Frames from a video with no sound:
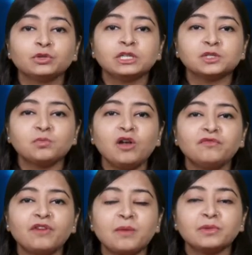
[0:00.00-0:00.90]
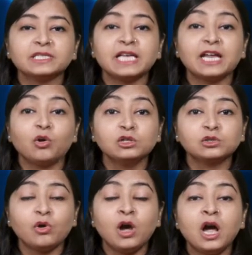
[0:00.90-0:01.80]
to the small farmers and
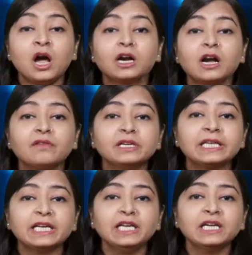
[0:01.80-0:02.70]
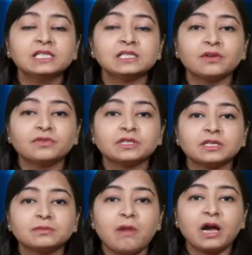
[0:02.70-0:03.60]
also cover technical
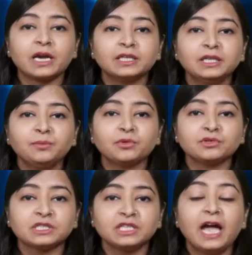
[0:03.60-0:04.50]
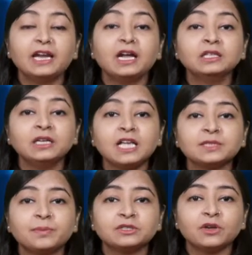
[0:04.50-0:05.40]
services, marketing, processing and other
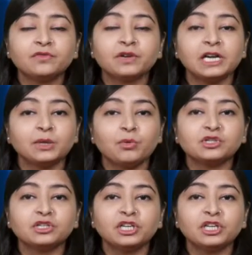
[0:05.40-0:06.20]
aspects of cultivation